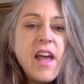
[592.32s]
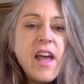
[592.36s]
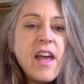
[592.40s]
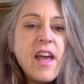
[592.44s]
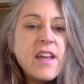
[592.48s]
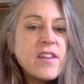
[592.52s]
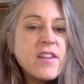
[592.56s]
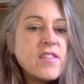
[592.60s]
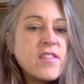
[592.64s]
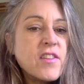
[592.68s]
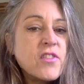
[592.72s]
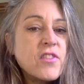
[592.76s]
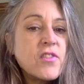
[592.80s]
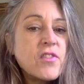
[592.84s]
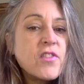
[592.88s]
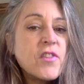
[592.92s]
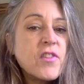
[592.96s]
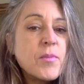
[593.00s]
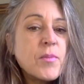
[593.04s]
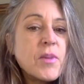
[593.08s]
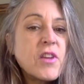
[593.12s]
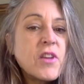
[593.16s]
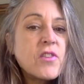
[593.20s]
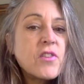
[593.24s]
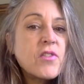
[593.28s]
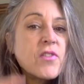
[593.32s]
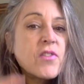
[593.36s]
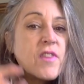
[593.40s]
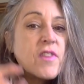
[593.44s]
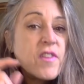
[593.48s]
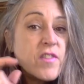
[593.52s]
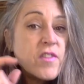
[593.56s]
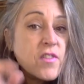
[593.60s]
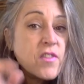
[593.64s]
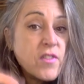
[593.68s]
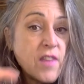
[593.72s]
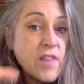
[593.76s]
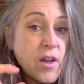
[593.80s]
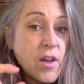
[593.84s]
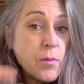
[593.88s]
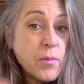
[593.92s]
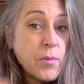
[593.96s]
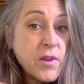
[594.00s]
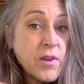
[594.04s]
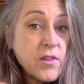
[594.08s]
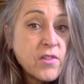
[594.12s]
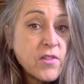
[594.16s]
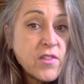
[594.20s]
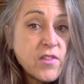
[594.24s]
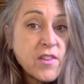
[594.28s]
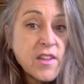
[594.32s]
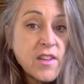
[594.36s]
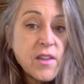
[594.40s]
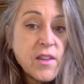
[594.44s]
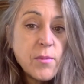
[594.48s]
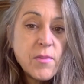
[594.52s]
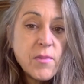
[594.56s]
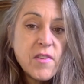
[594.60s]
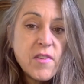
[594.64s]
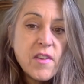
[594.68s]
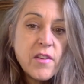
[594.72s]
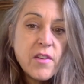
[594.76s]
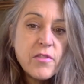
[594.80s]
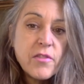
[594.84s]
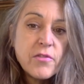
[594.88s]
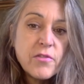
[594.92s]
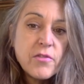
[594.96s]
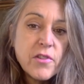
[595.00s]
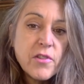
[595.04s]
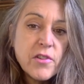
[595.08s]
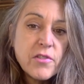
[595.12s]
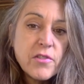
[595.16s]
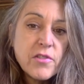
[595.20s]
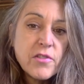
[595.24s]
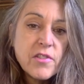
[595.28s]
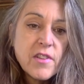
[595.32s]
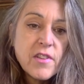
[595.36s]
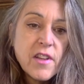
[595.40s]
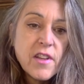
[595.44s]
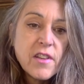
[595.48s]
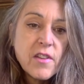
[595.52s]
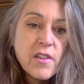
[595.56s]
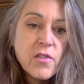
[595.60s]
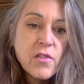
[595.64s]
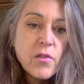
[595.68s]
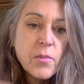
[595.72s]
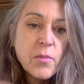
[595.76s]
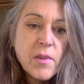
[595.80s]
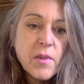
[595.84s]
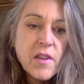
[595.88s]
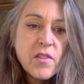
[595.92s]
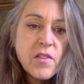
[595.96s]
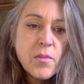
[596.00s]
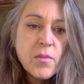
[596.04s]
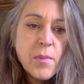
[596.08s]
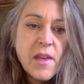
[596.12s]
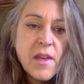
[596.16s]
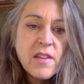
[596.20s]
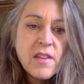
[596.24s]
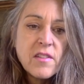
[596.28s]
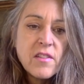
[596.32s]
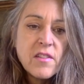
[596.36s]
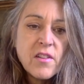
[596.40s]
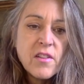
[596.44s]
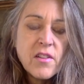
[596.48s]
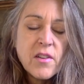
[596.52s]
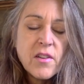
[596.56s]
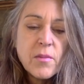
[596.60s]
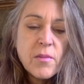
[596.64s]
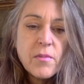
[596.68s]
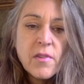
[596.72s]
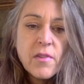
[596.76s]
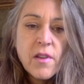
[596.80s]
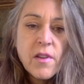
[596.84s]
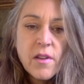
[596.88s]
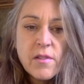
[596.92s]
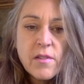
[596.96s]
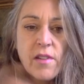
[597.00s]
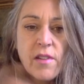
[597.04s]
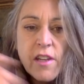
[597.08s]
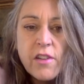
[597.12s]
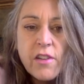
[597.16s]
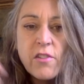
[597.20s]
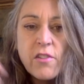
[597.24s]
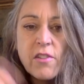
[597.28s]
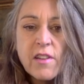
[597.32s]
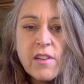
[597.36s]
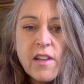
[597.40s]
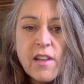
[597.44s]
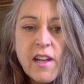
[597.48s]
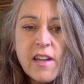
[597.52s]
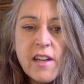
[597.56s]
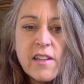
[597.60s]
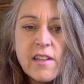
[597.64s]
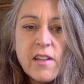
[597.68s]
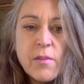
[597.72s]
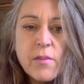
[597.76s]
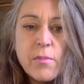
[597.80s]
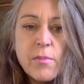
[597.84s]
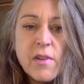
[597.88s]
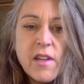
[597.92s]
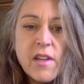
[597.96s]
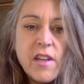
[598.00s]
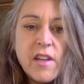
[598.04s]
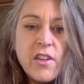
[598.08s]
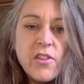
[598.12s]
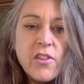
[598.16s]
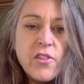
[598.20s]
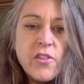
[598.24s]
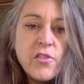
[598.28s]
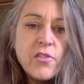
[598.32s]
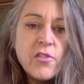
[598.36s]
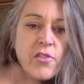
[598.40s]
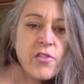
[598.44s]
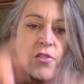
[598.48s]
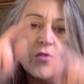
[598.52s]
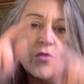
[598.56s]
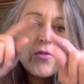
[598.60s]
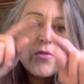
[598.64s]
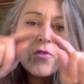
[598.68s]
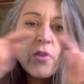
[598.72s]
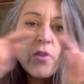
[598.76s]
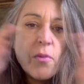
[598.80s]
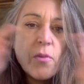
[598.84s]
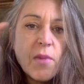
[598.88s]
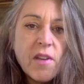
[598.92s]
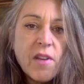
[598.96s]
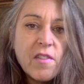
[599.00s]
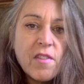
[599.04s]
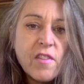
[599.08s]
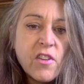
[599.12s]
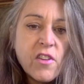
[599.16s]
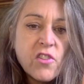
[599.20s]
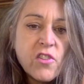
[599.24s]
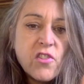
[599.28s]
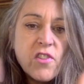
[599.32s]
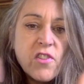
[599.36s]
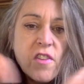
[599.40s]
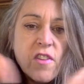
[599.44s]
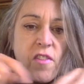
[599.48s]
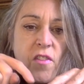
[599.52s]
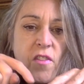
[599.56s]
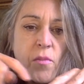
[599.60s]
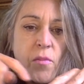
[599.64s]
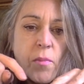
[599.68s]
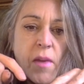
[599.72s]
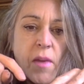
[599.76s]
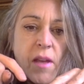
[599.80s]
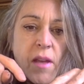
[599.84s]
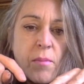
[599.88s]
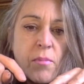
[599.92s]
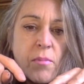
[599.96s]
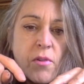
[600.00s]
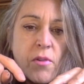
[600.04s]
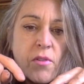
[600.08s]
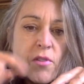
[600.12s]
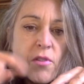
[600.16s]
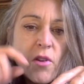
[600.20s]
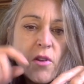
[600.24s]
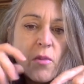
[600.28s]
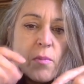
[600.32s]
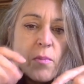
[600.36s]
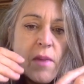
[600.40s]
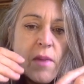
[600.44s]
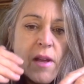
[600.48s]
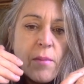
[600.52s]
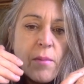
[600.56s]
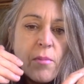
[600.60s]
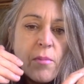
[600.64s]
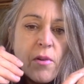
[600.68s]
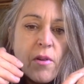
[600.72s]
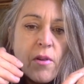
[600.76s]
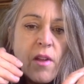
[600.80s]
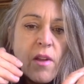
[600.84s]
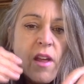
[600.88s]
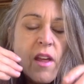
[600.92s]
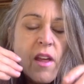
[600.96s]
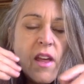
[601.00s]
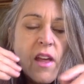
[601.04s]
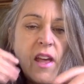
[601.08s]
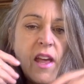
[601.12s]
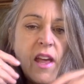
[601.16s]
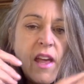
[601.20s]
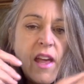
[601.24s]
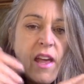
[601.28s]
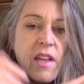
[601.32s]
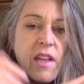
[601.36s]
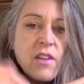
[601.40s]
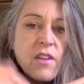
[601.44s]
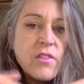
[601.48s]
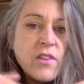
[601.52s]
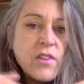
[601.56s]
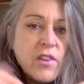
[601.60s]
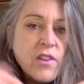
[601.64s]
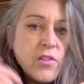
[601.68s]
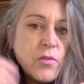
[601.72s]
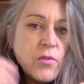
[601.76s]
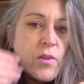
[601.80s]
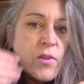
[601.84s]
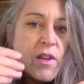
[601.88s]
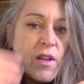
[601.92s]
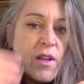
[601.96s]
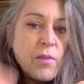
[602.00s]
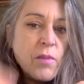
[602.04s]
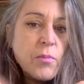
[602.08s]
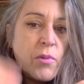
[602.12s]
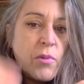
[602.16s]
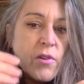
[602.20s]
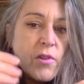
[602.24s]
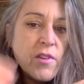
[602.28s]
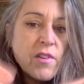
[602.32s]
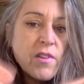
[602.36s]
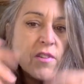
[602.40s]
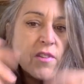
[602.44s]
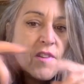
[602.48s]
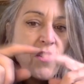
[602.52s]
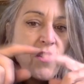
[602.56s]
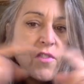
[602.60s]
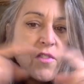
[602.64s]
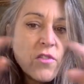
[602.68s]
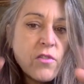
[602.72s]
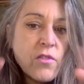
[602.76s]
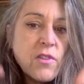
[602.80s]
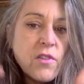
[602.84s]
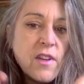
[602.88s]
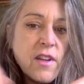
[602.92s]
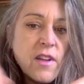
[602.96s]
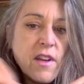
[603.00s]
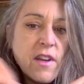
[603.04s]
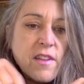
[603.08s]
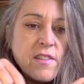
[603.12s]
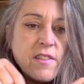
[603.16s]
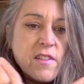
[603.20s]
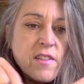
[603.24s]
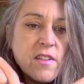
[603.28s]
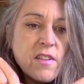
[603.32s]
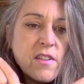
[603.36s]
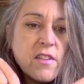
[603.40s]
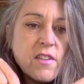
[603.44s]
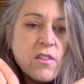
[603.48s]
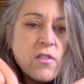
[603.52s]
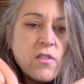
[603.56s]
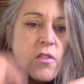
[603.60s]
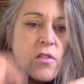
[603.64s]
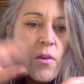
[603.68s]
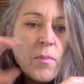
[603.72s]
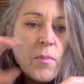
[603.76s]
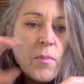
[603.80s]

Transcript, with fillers: And it's interesting because this is how Pirsig himself wrote, and this will be expanded on a lot later in Lila. But he used four by six sheets of paper, note paper, and on each one he'd put a discrete idea or